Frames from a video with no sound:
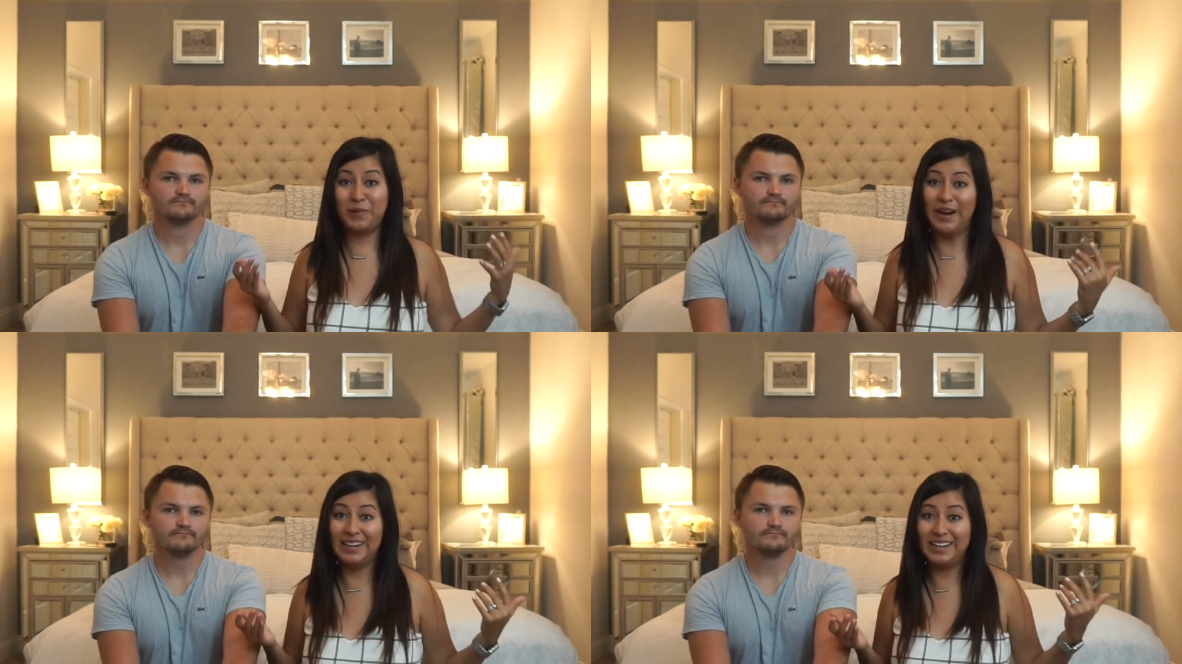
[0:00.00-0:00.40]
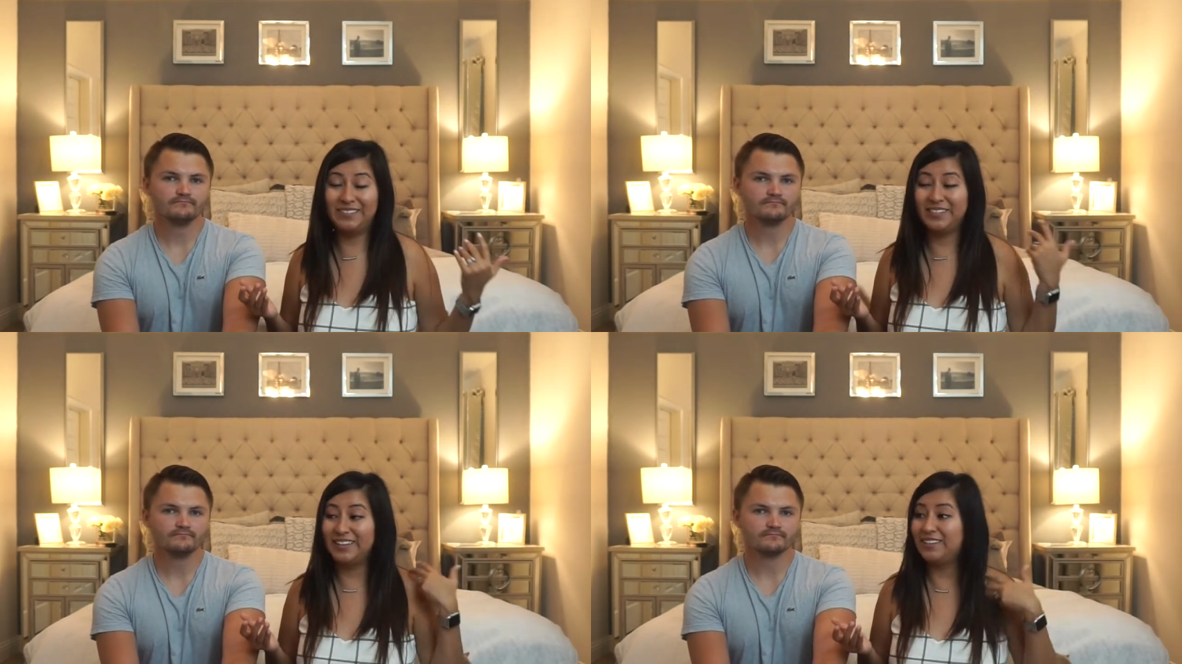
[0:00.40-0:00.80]

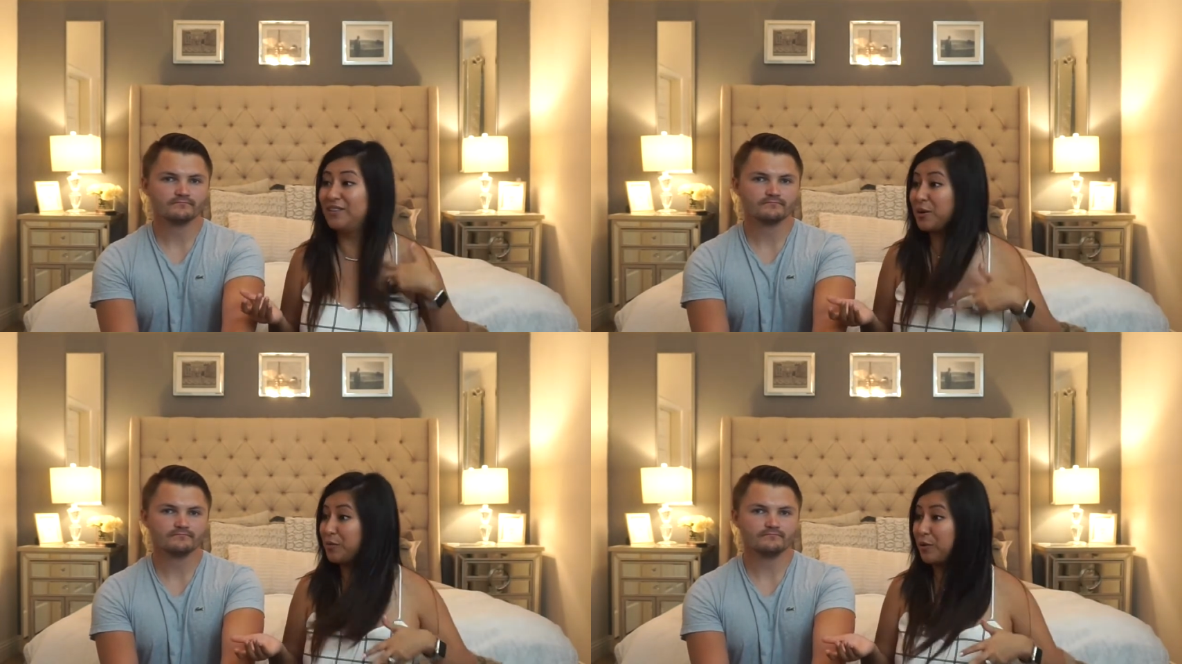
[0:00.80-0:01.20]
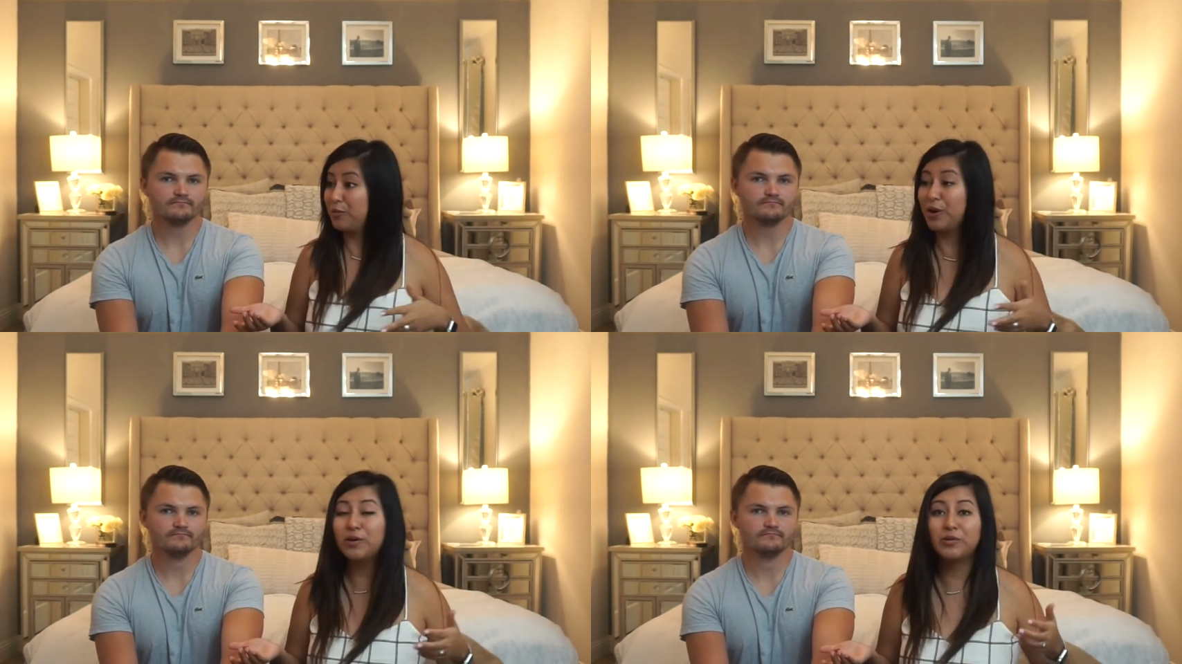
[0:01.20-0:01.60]
Speaker 1: pregnant really quick. What
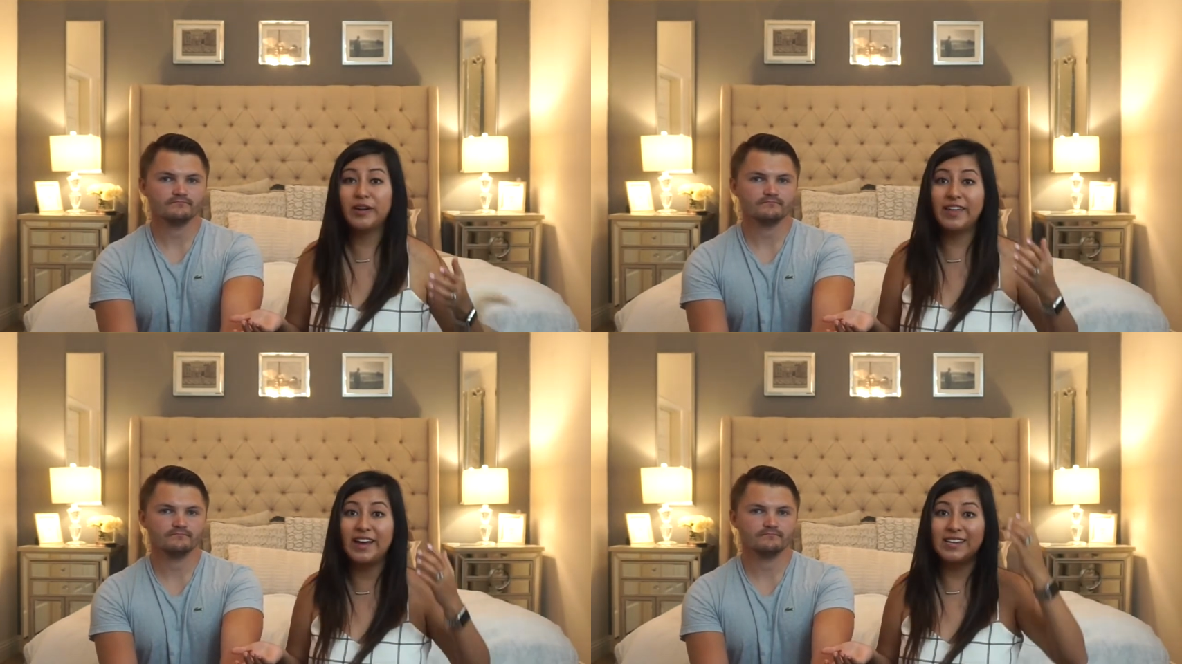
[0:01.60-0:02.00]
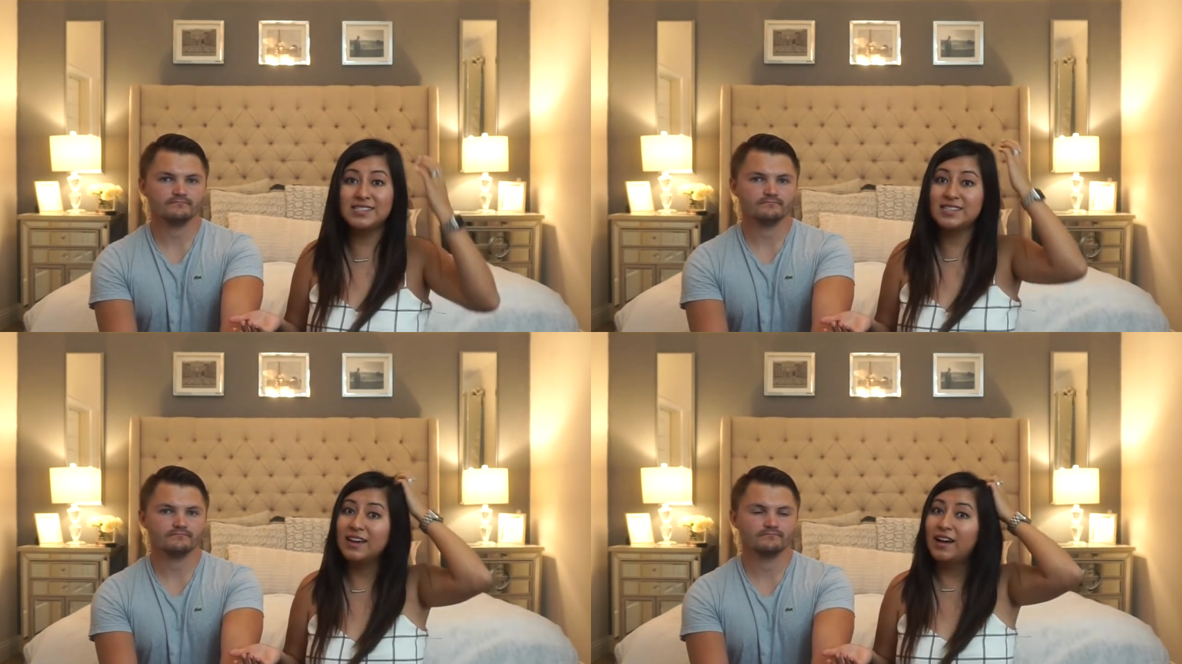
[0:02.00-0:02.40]
worked with
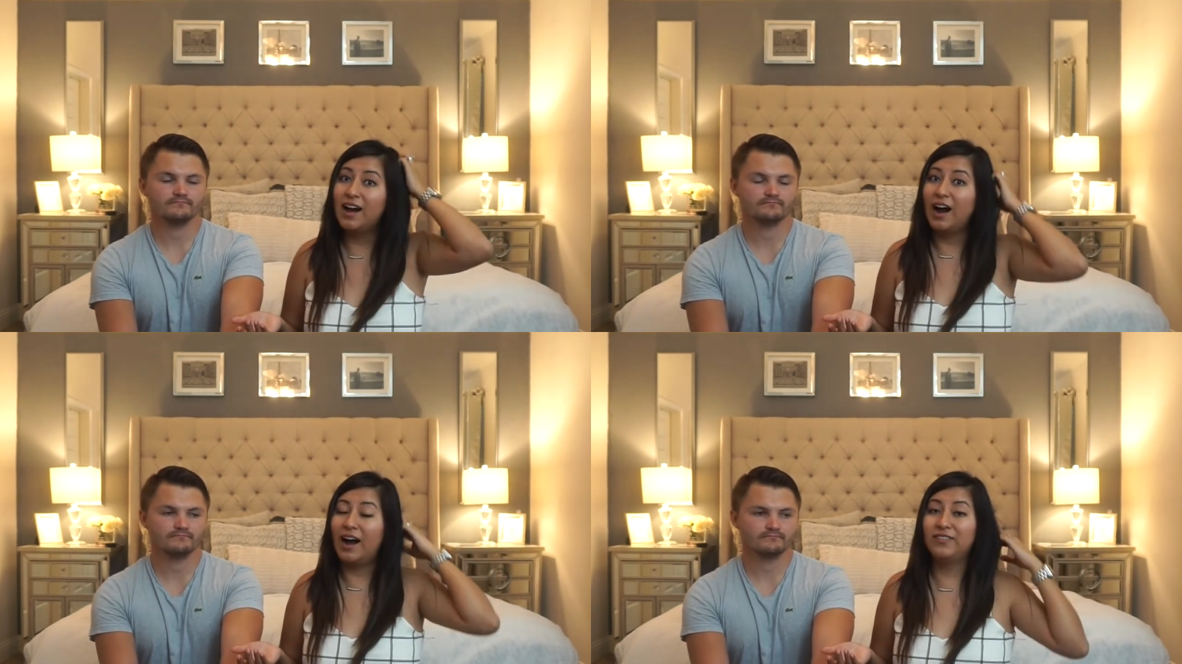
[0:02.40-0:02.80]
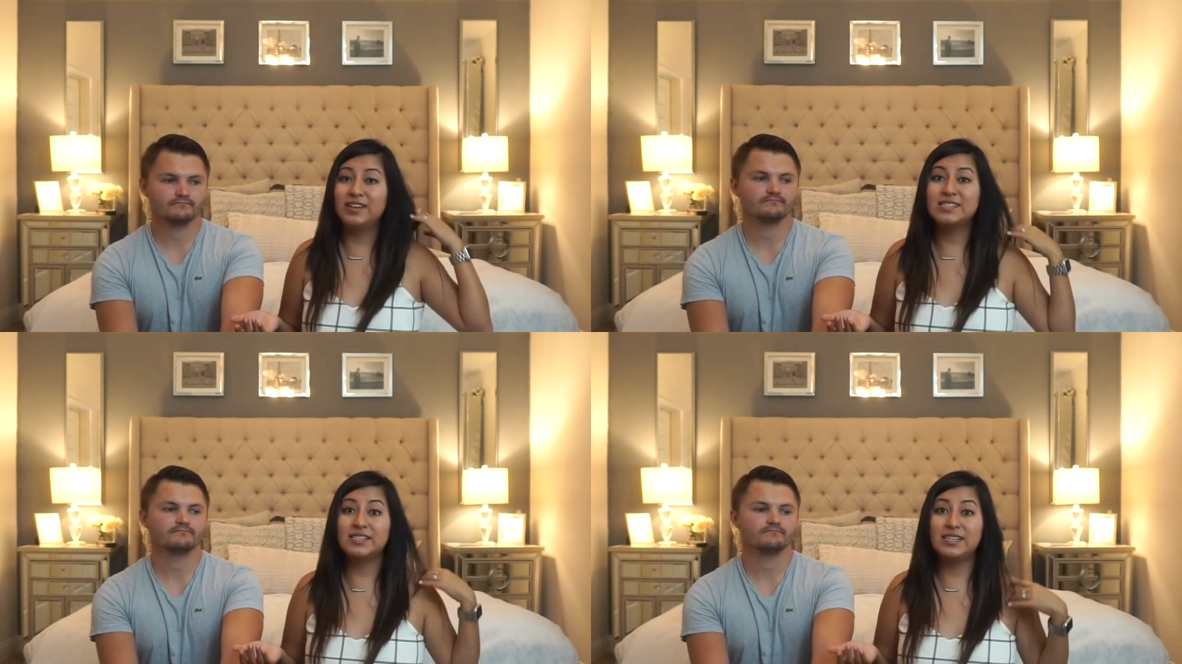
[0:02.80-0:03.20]
us.
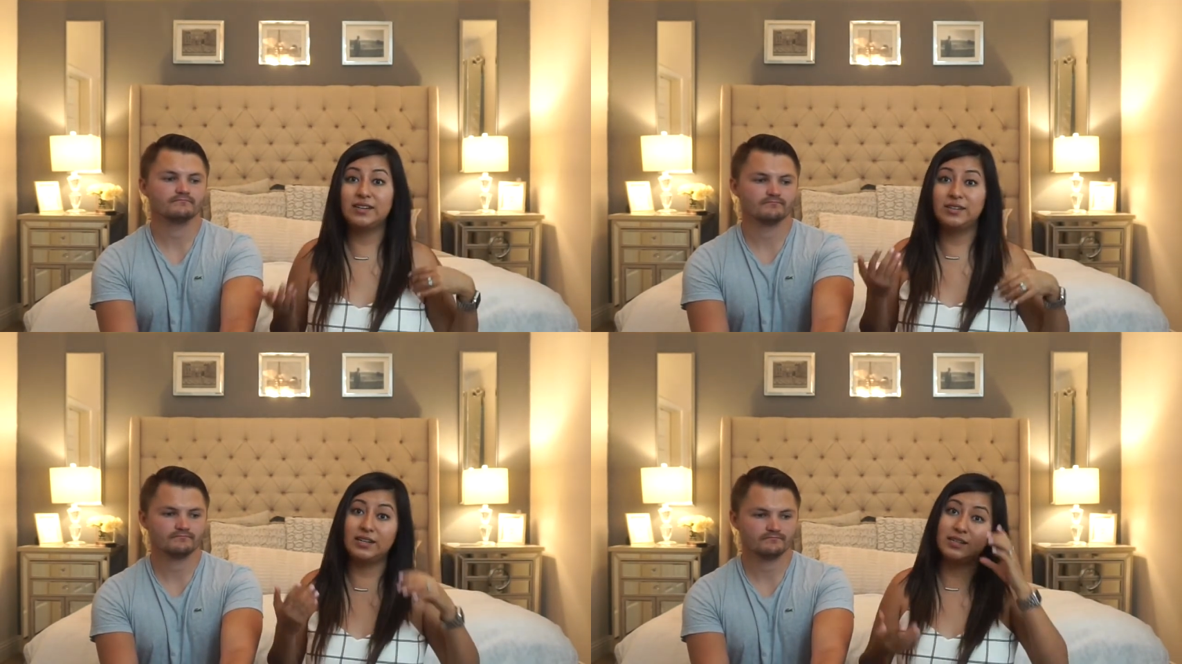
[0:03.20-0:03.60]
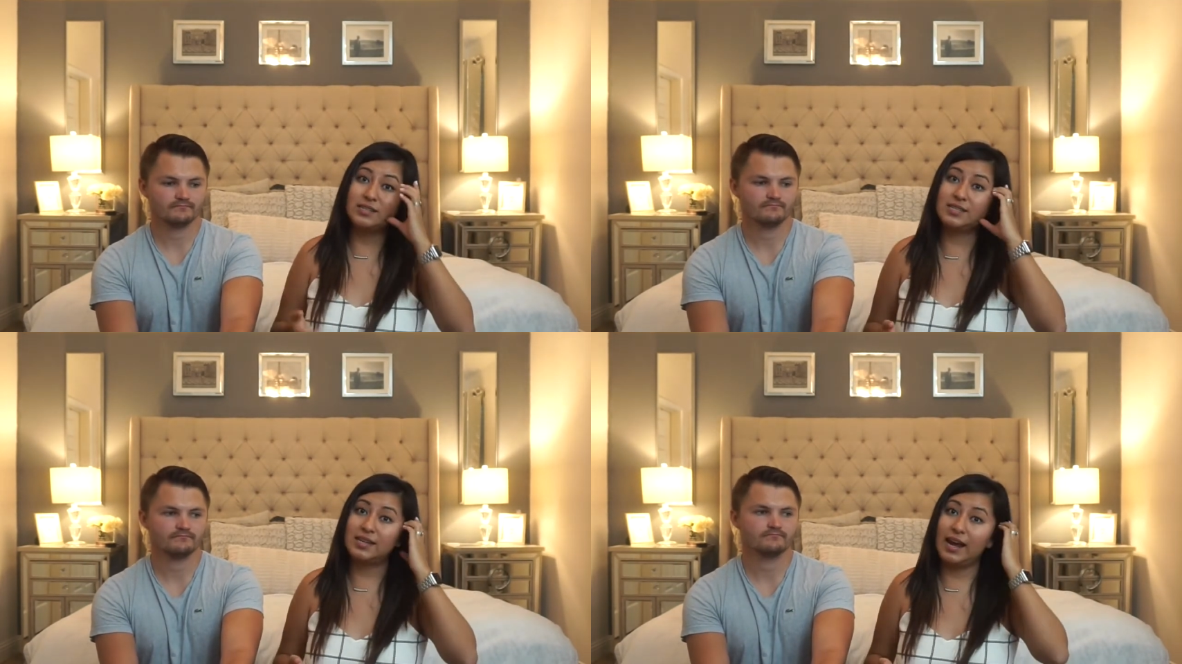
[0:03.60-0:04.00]
Obviously, it
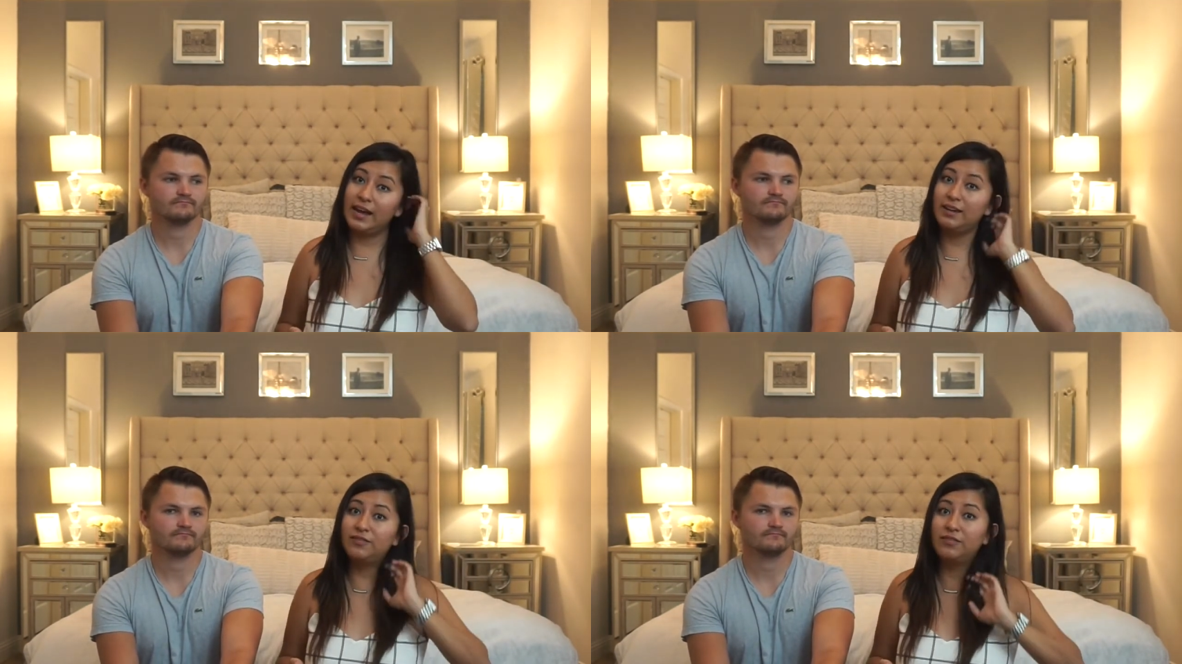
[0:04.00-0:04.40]
didn't stay